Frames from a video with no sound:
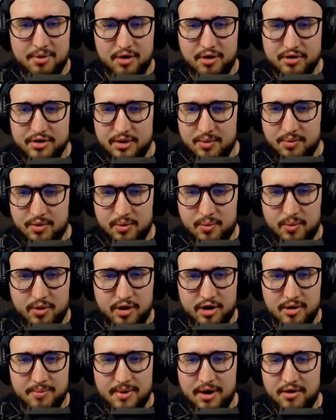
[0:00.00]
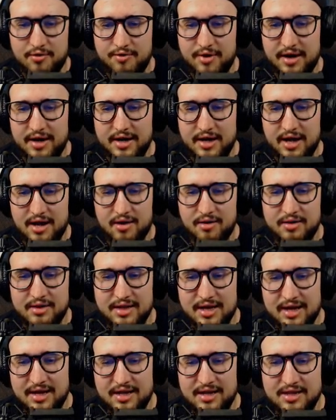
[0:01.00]
part that we're worried about right now,
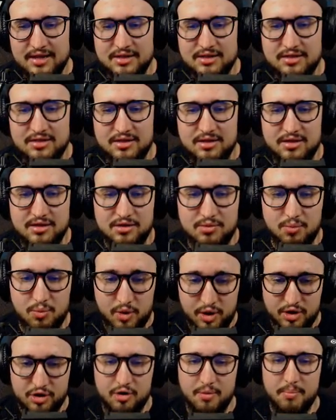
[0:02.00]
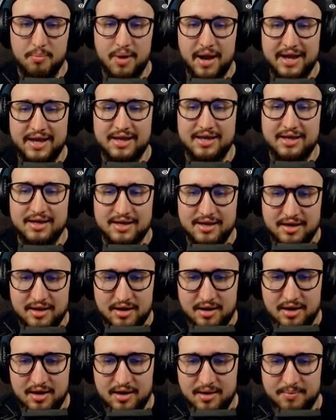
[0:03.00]
and that is where your mic
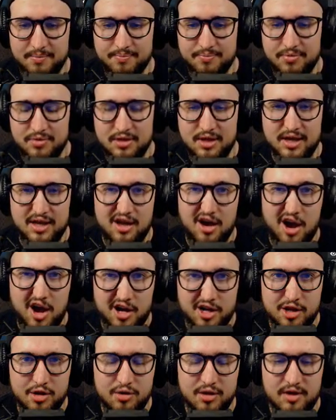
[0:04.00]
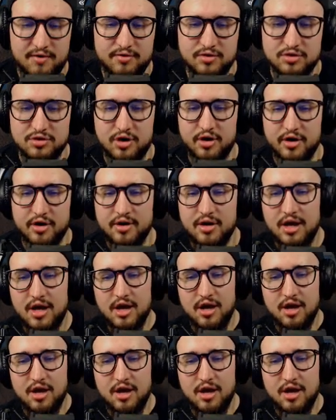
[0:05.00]
audio levels are.